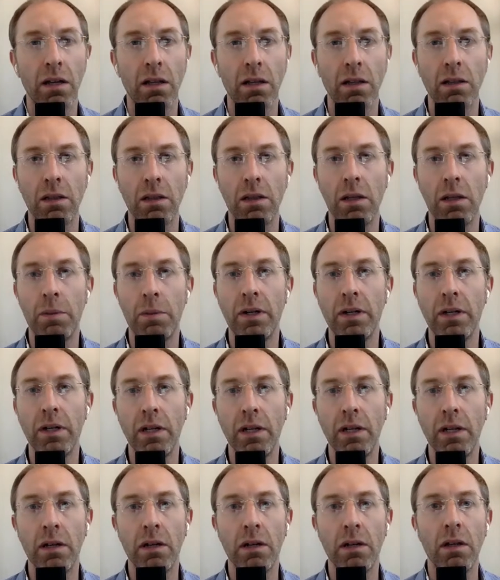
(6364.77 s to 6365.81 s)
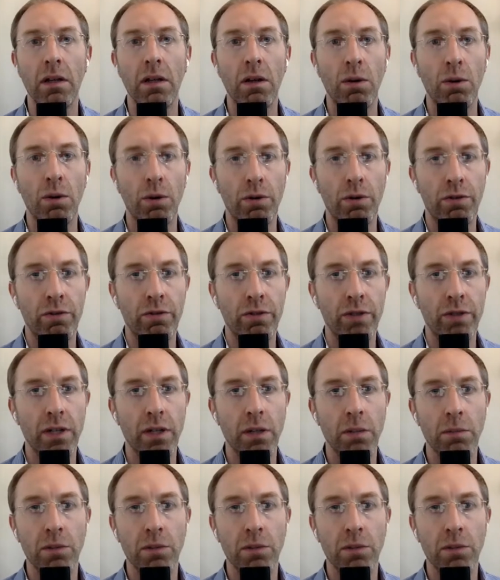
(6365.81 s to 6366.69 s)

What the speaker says: liberty or freedom.